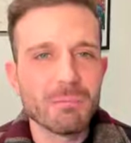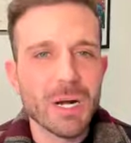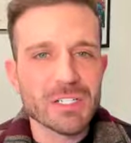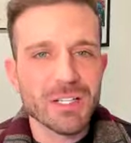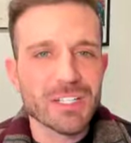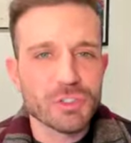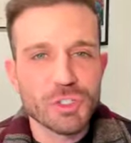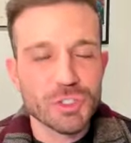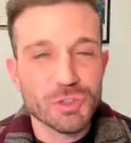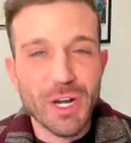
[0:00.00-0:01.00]
much less
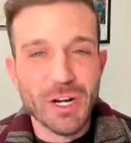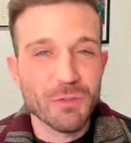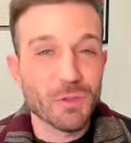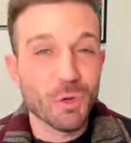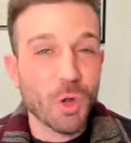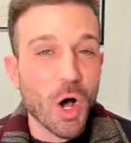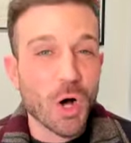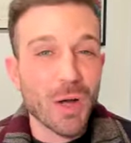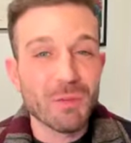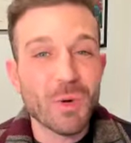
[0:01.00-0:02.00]
just kind of the
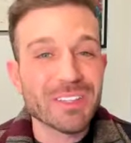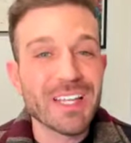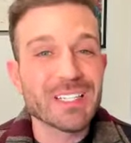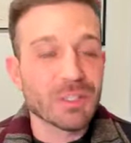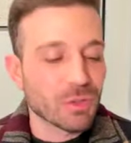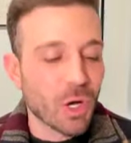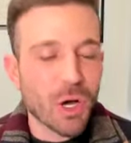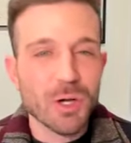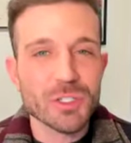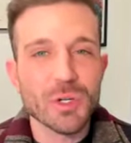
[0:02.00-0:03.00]
law and what these
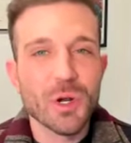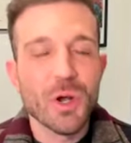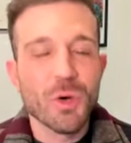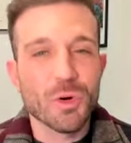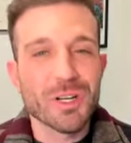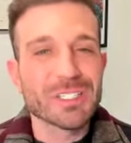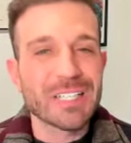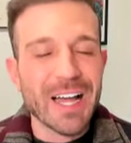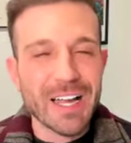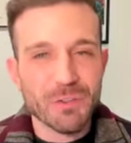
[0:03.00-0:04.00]
laws were
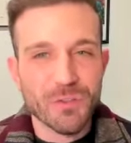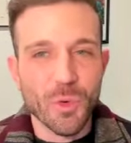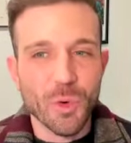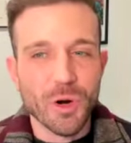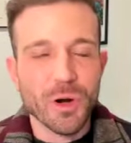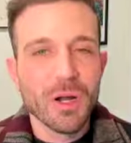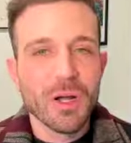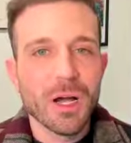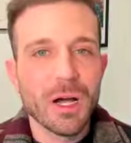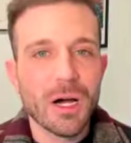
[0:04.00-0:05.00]
designed for.
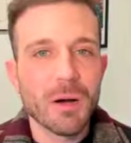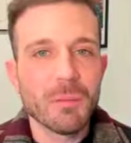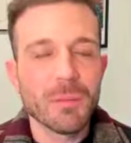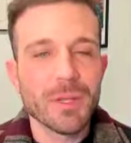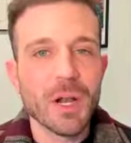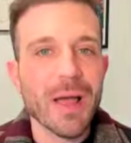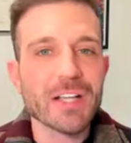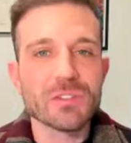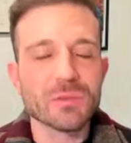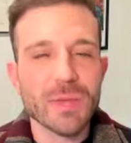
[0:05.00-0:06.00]

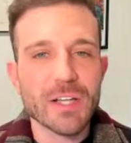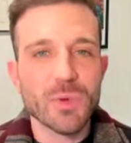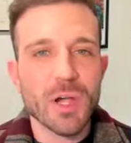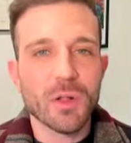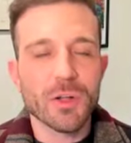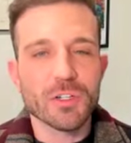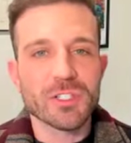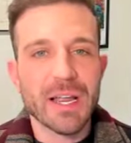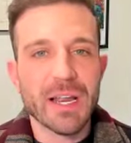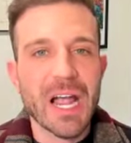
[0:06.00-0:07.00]
As we all
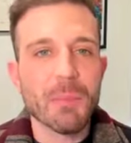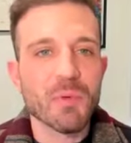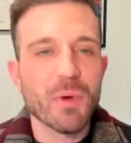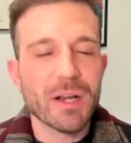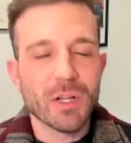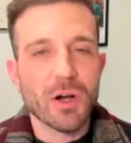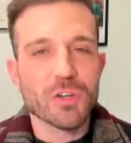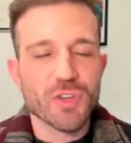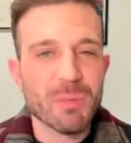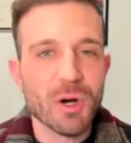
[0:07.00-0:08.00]
understand, copyright law
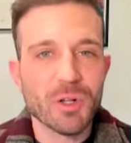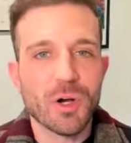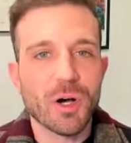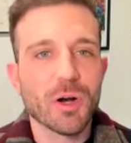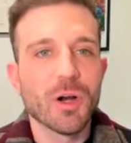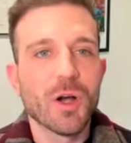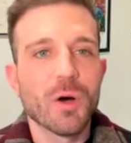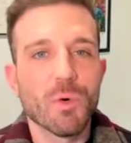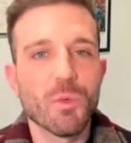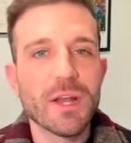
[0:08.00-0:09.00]
and trademark law
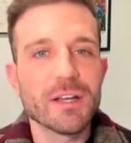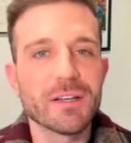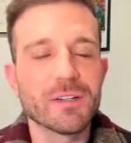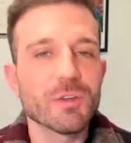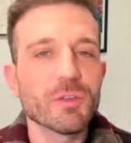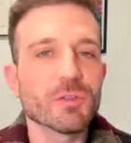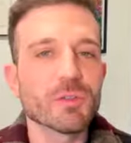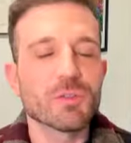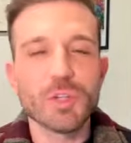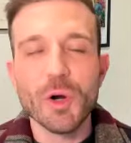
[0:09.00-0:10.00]
were written
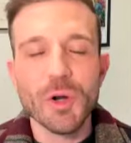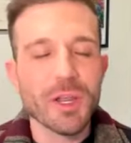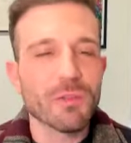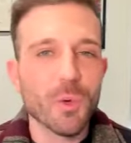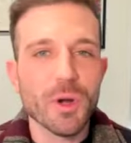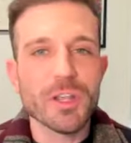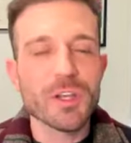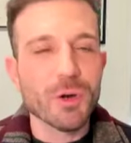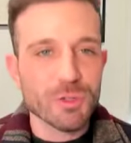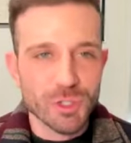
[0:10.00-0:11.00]
30, 40
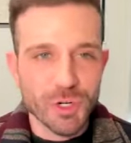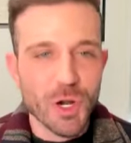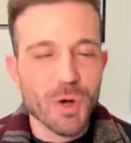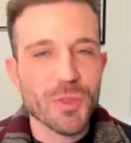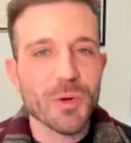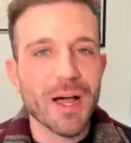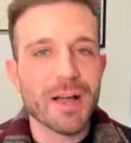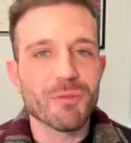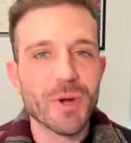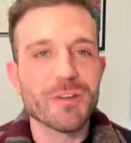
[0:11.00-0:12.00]
years ago. They're
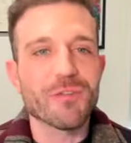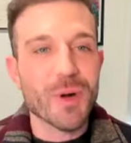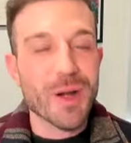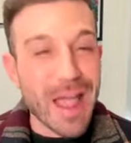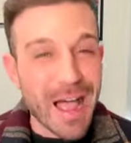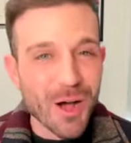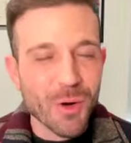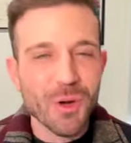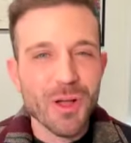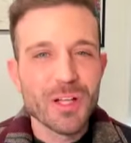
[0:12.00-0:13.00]
not written for
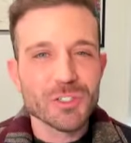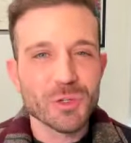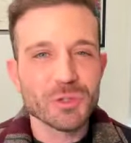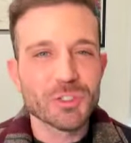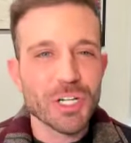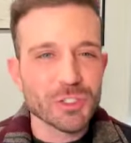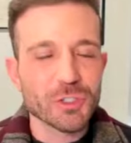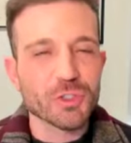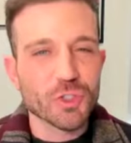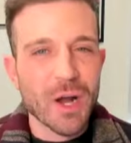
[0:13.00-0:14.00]
now. So judges
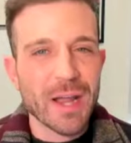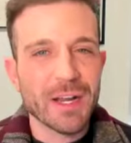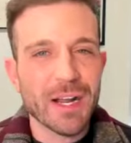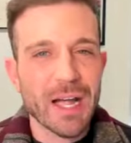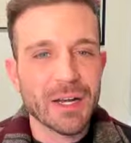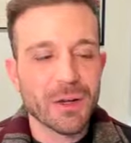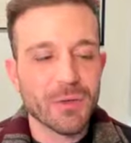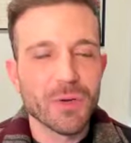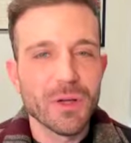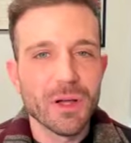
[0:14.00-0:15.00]
are trying to kind
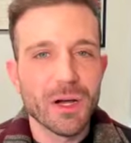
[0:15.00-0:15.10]
of